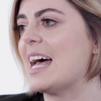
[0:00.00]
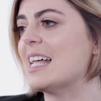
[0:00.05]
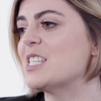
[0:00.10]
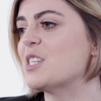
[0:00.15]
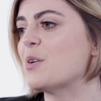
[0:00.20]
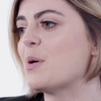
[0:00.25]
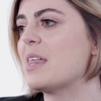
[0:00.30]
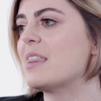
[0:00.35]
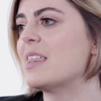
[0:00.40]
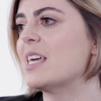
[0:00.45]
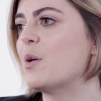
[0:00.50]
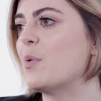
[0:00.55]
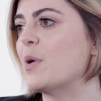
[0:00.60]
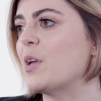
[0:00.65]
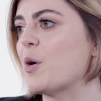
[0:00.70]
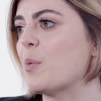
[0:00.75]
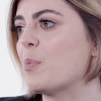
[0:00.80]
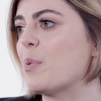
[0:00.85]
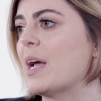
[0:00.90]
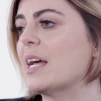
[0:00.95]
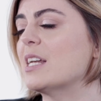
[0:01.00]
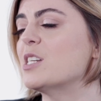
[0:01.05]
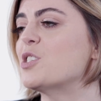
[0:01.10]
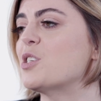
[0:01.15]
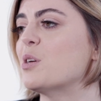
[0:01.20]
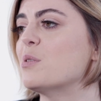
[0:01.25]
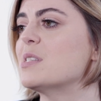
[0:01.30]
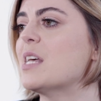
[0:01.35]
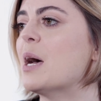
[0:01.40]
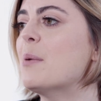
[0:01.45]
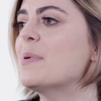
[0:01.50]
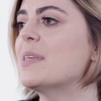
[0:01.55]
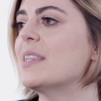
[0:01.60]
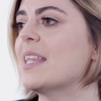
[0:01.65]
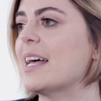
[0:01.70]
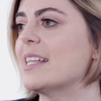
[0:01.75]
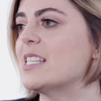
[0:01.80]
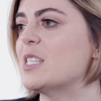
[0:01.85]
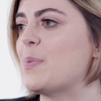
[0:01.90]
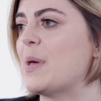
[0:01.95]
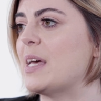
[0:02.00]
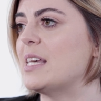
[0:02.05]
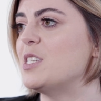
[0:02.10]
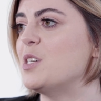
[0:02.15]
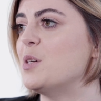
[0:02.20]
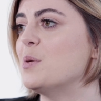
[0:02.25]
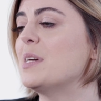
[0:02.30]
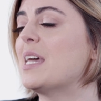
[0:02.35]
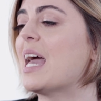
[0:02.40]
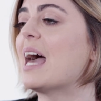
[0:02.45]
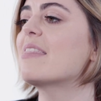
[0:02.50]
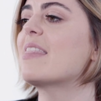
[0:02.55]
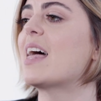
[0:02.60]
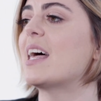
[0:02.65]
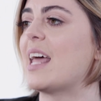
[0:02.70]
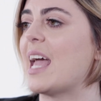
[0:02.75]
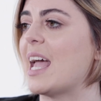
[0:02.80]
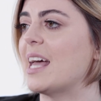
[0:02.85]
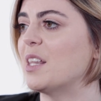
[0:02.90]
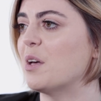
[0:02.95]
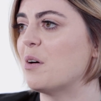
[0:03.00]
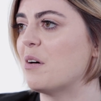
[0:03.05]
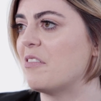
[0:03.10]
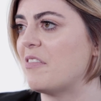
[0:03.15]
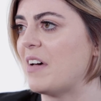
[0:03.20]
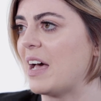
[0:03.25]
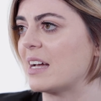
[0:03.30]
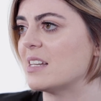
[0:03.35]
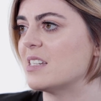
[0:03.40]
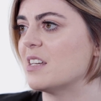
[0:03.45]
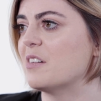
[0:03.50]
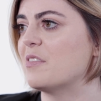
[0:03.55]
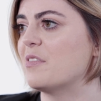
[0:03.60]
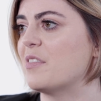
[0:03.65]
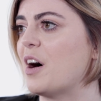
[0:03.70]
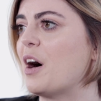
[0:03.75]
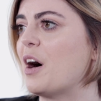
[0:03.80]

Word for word: and so I think when your brand shows up in that space, you get that halo effect of